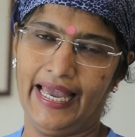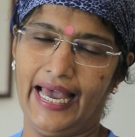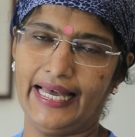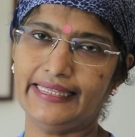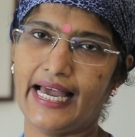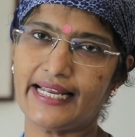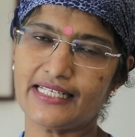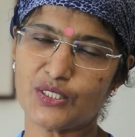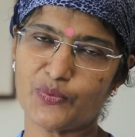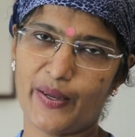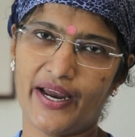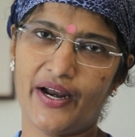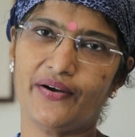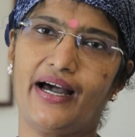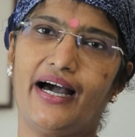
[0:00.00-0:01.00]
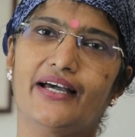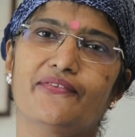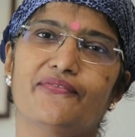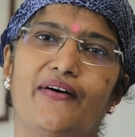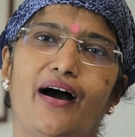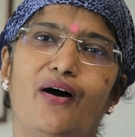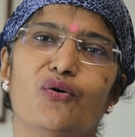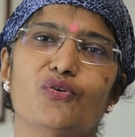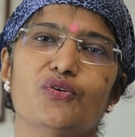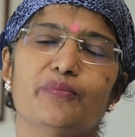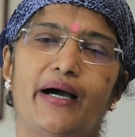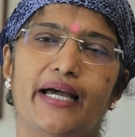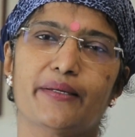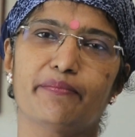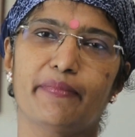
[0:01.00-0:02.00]
And that is where I found
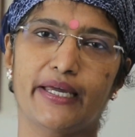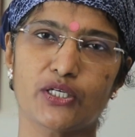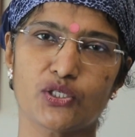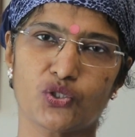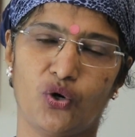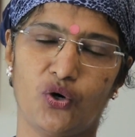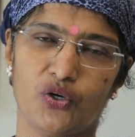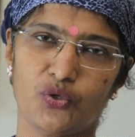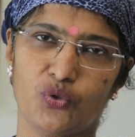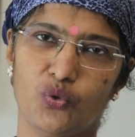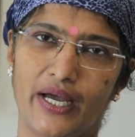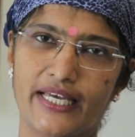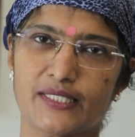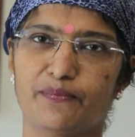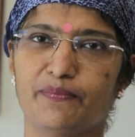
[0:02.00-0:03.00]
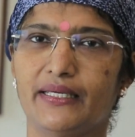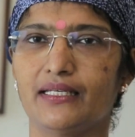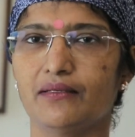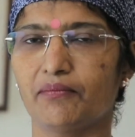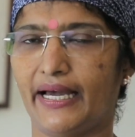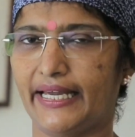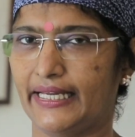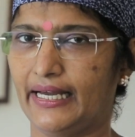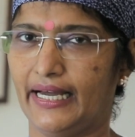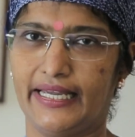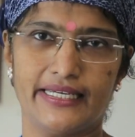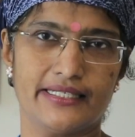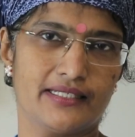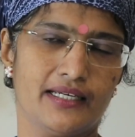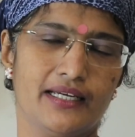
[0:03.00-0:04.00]
my mentor, who has been my
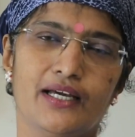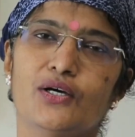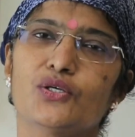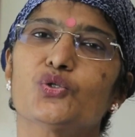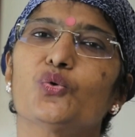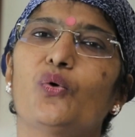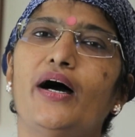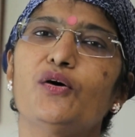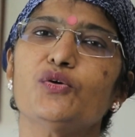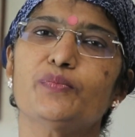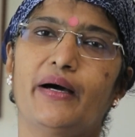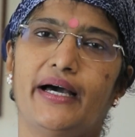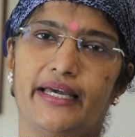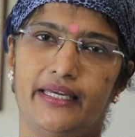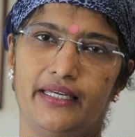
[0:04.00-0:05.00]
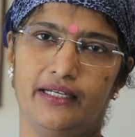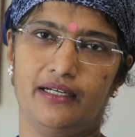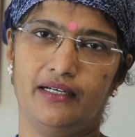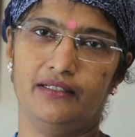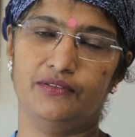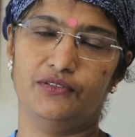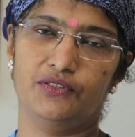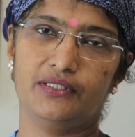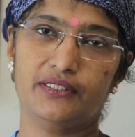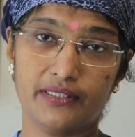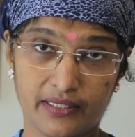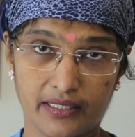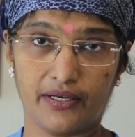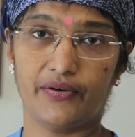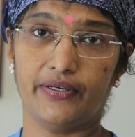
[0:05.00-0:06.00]
guide throughout my
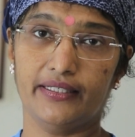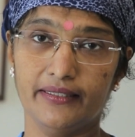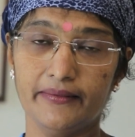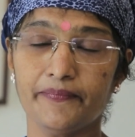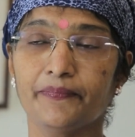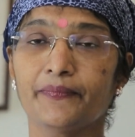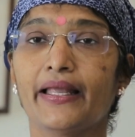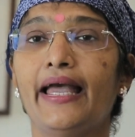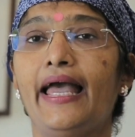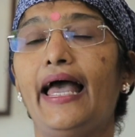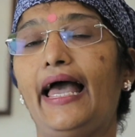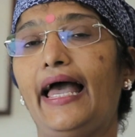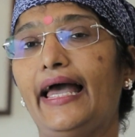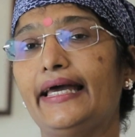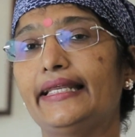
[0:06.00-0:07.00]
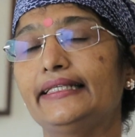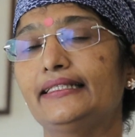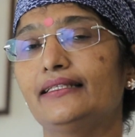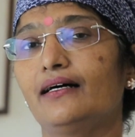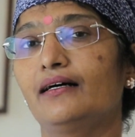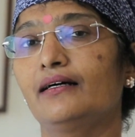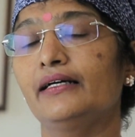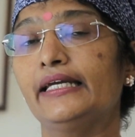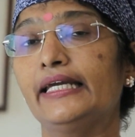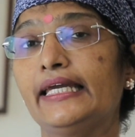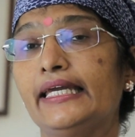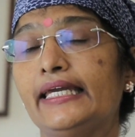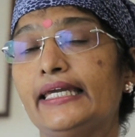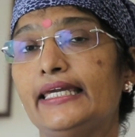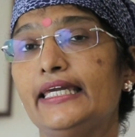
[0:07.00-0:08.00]
career. And
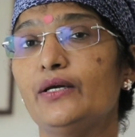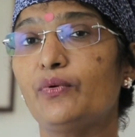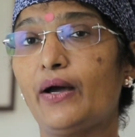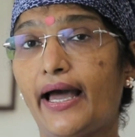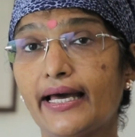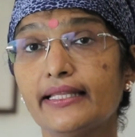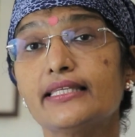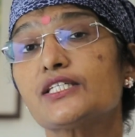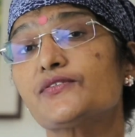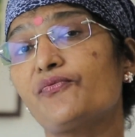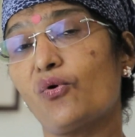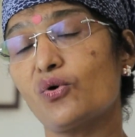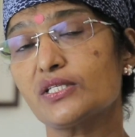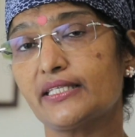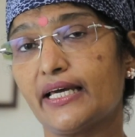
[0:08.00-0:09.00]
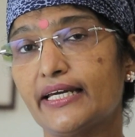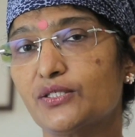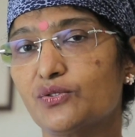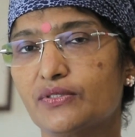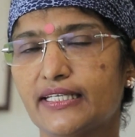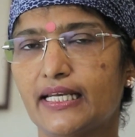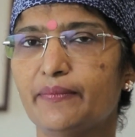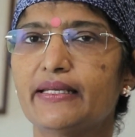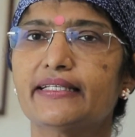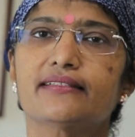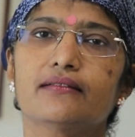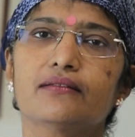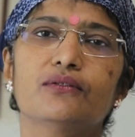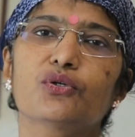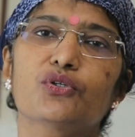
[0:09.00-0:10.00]
he had this foresight to tell me,
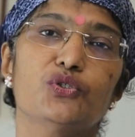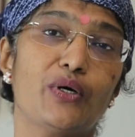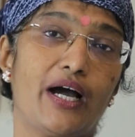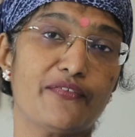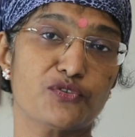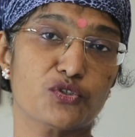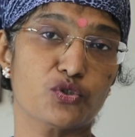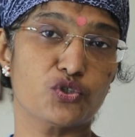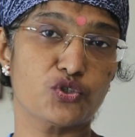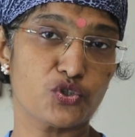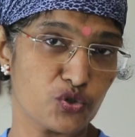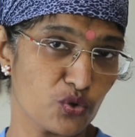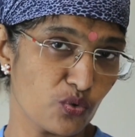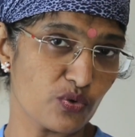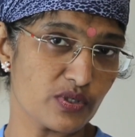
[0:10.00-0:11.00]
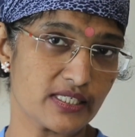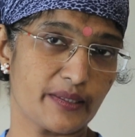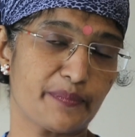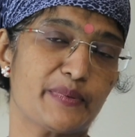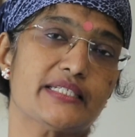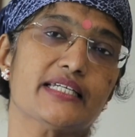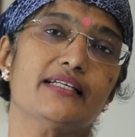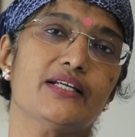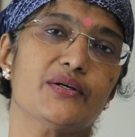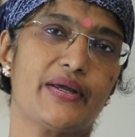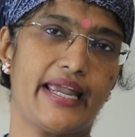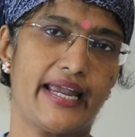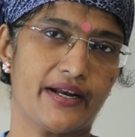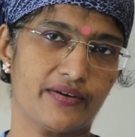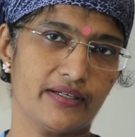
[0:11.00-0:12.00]
look, you have to choose a particular
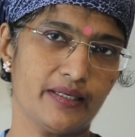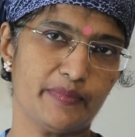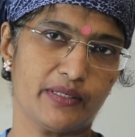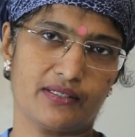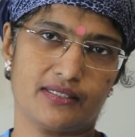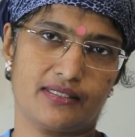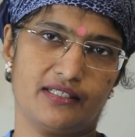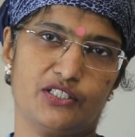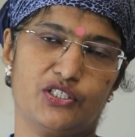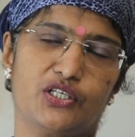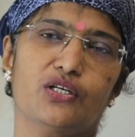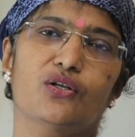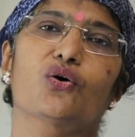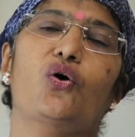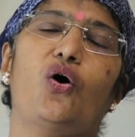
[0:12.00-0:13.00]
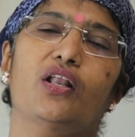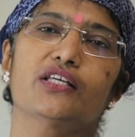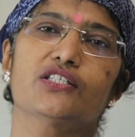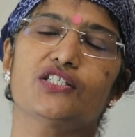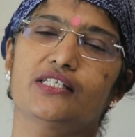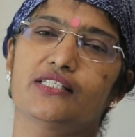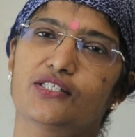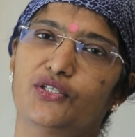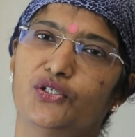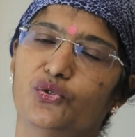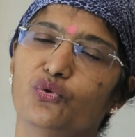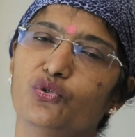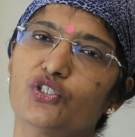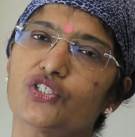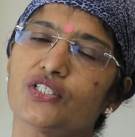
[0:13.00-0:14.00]
area because surgical oncology is
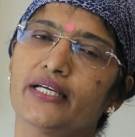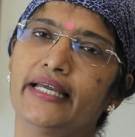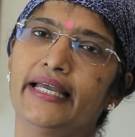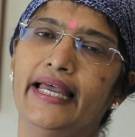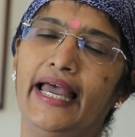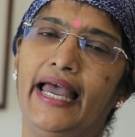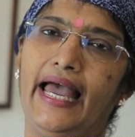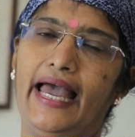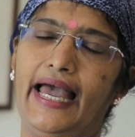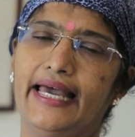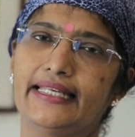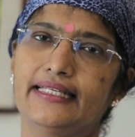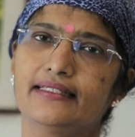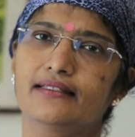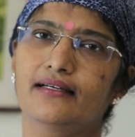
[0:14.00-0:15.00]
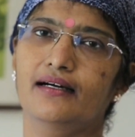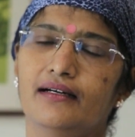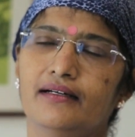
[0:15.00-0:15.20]
huge. And